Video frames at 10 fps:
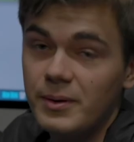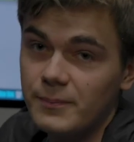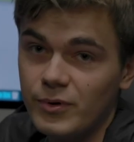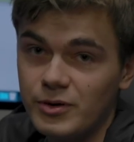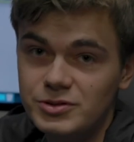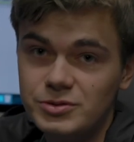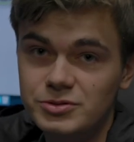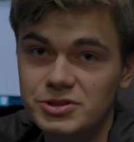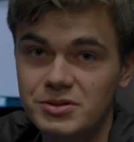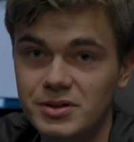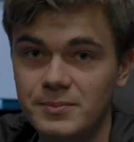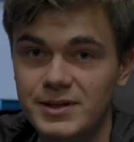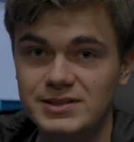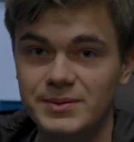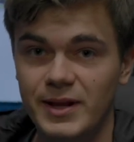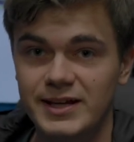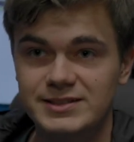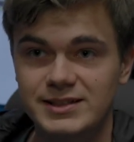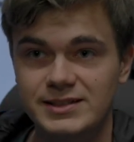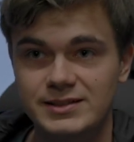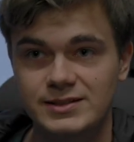them in Pro Tools so we can mix them